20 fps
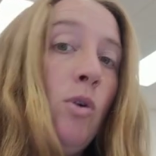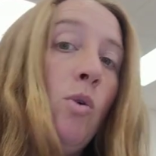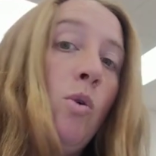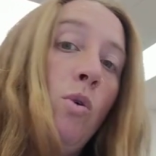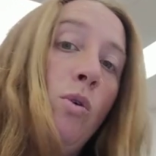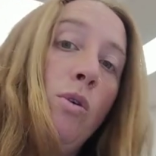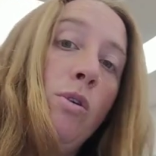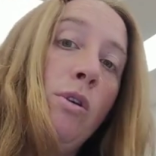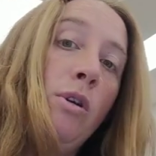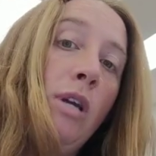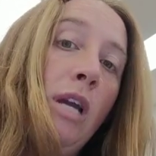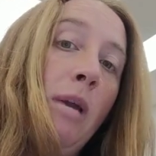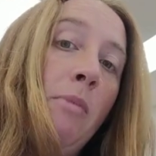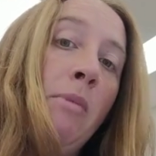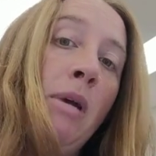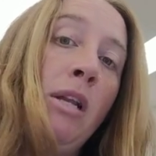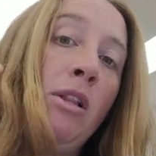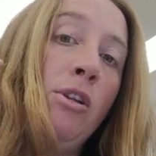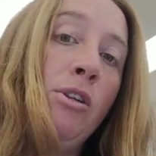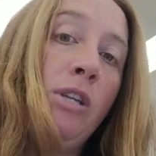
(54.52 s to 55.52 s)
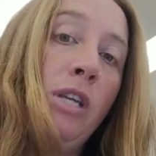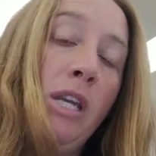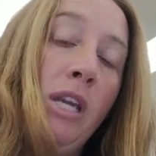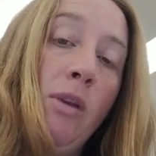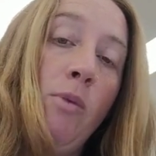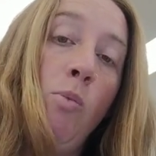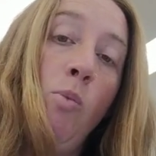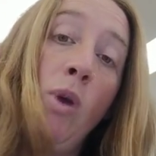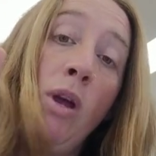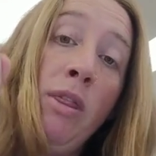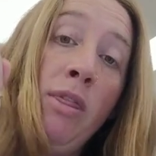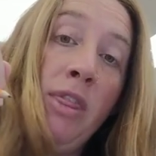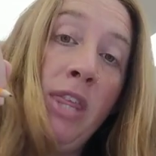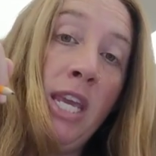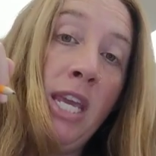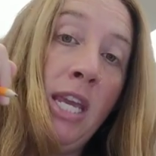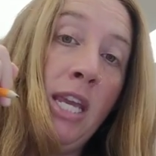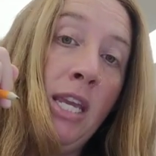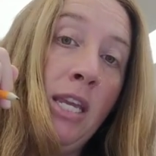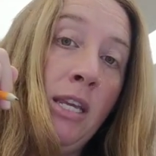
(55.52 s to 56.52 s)
Or am I looking at one
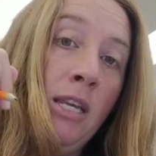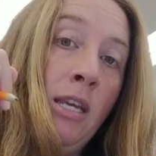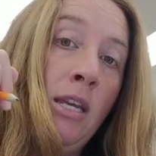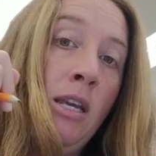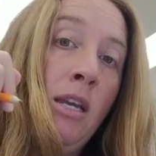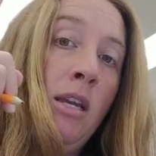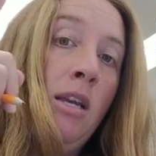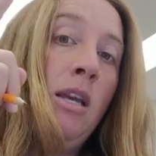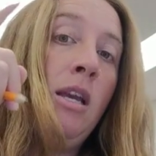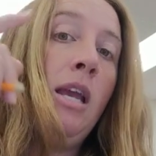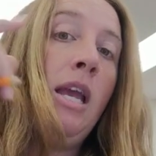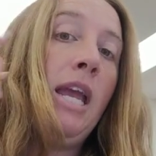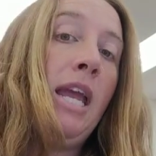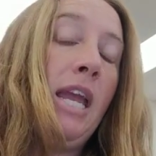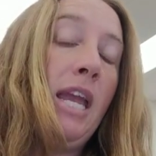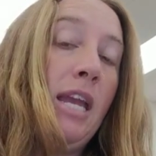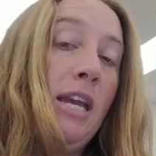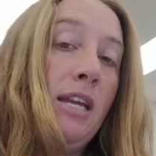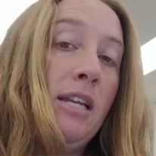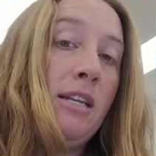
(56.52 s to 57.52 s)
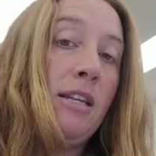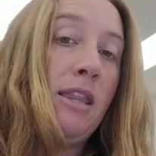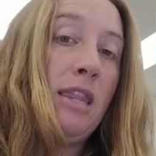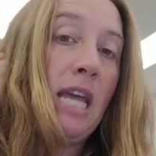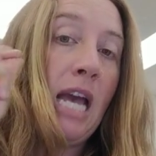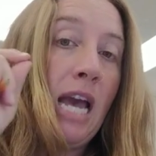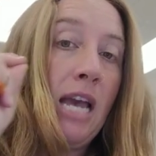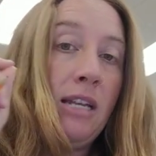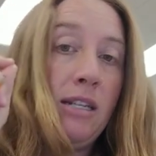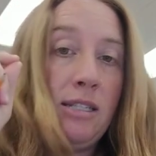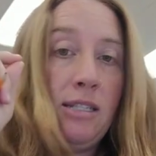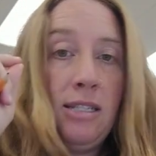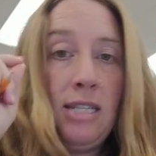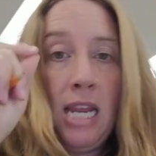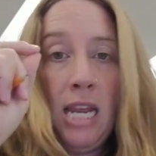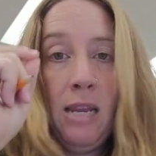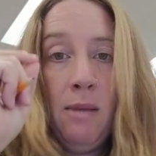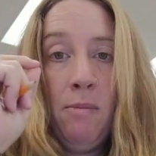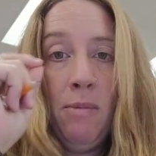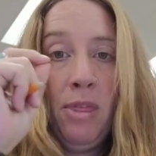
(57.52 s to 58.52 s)
thing and that
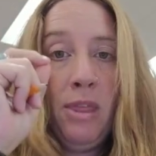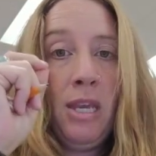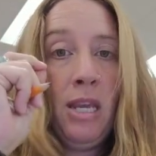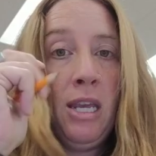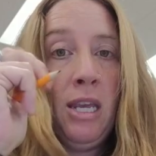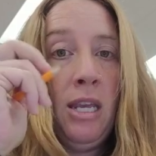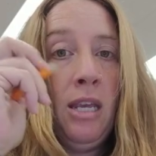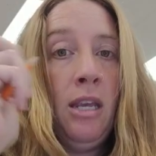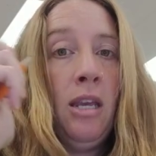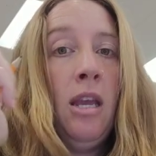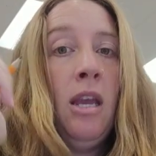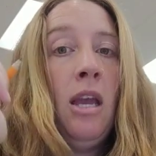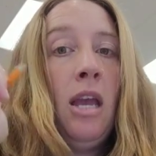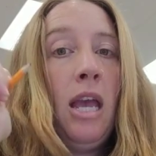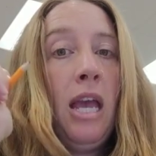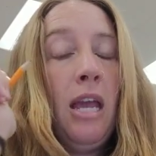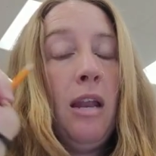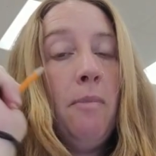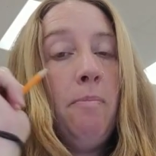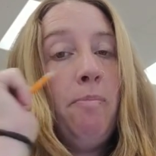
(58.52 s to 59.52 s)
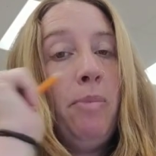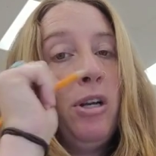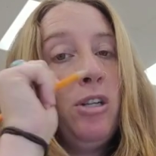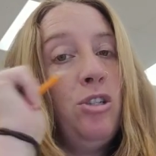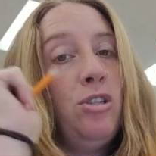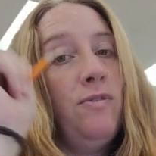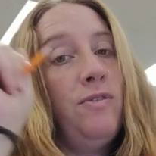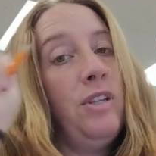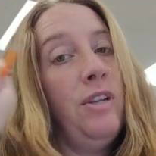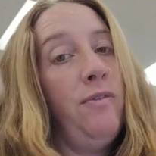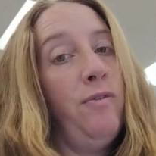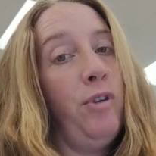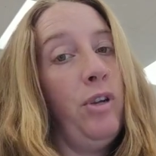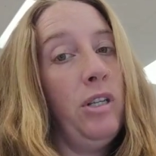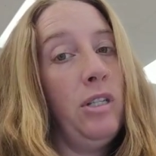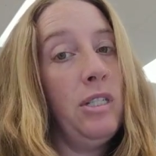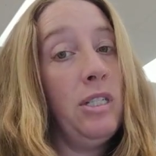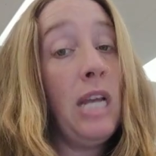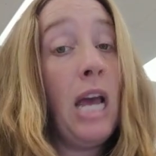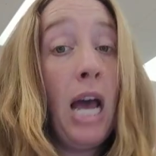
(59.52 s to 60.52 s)
same thing at a bunch of
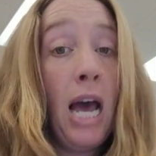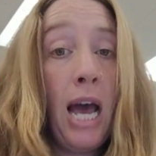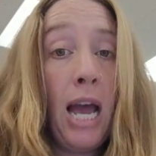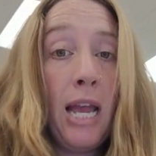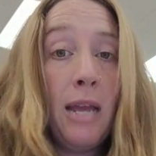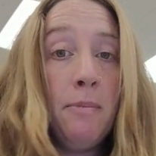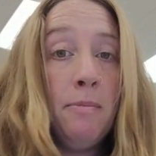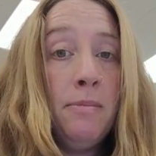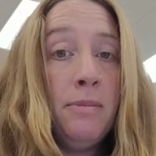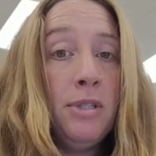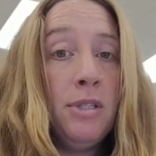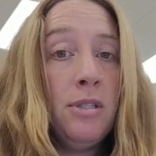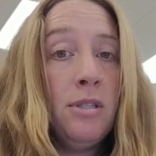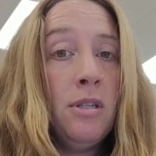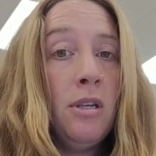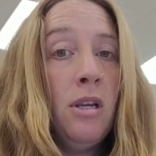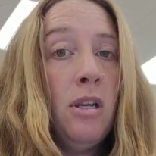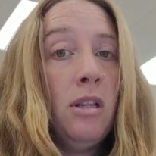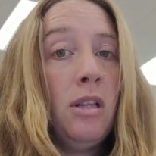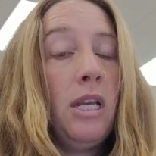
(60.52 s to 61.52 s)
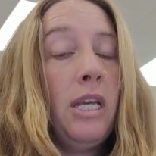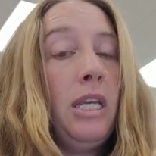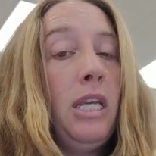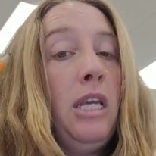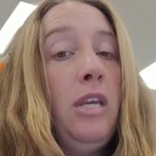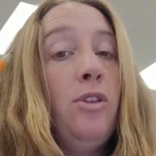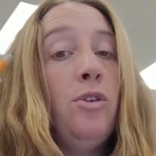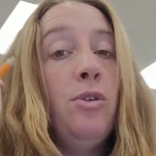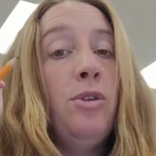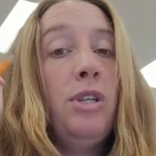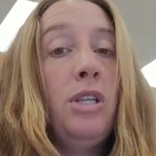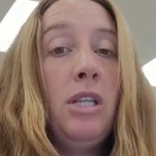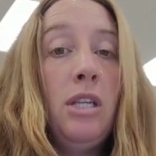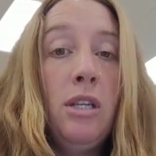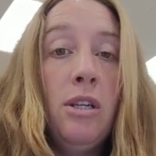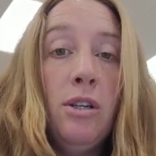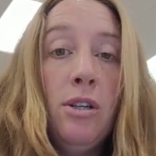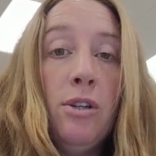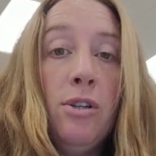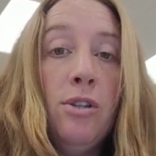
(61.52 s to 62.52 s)
different times, like either
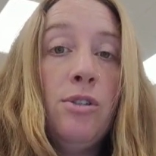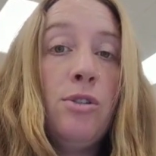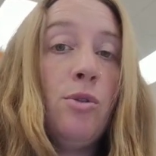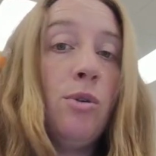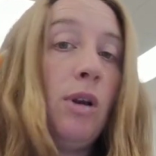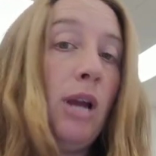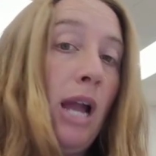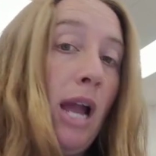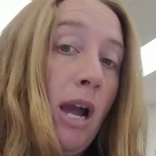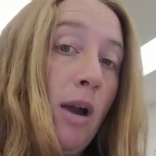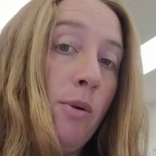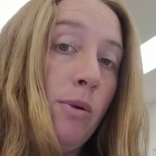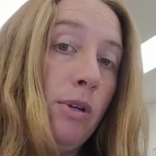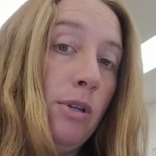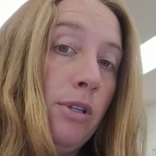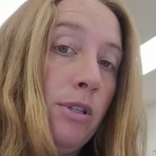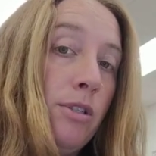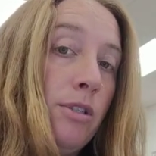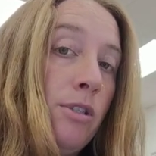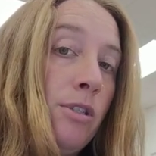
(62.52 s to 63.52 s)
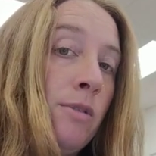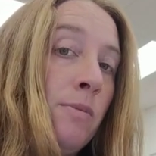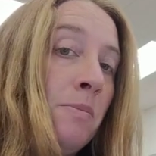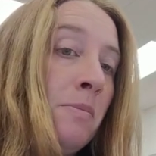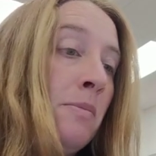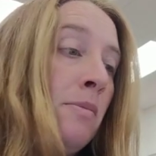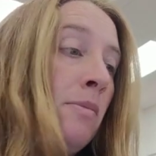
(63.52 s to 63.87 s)
years or hours?